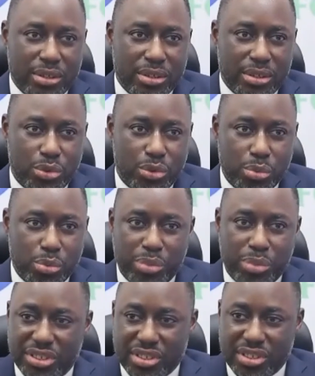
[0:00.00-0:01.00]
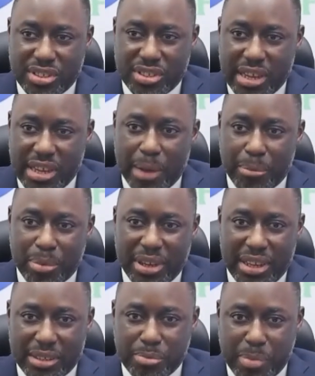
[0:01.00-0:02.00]
to bridge the skill gap,
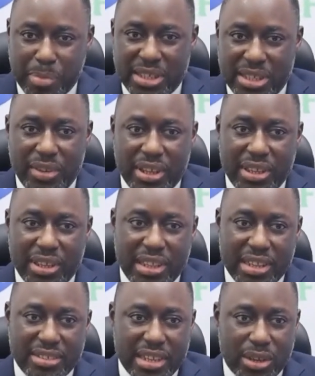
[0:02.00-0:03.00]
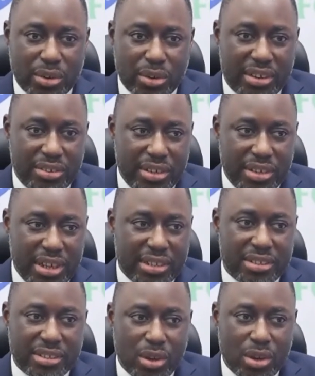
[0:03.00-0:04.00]
specifically in that sector, and create
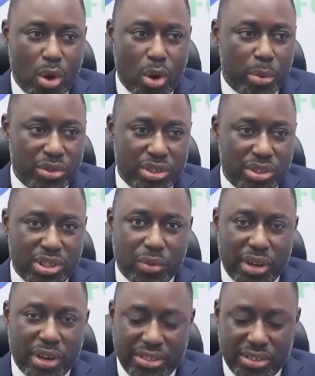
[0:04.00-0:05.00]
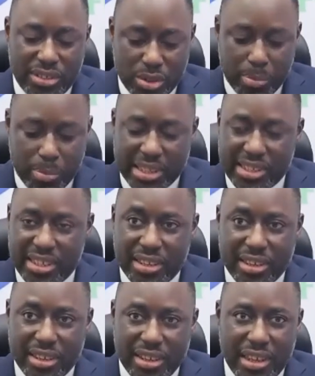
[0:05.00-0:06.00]
opportunities for Nigerians to partake
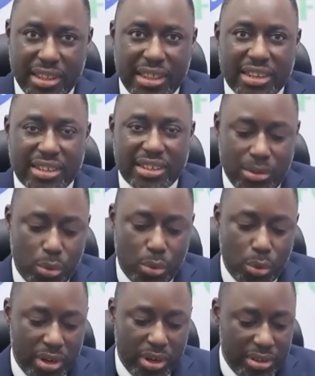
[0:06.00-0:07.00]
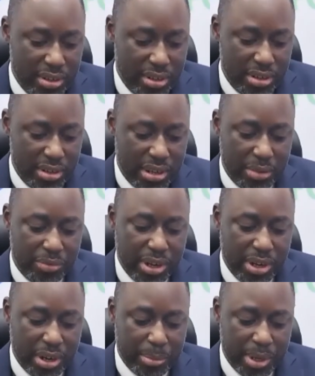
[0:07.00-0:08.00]
in that growing
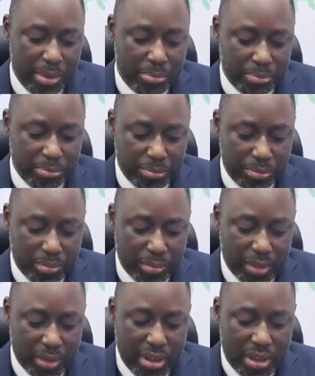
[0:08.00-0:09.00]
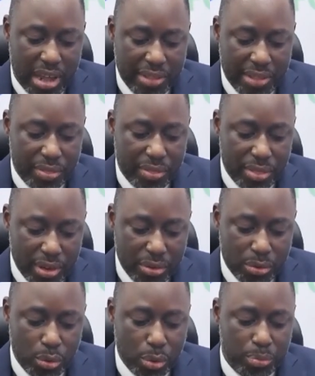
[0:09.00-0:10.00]
phenomenon. And the third group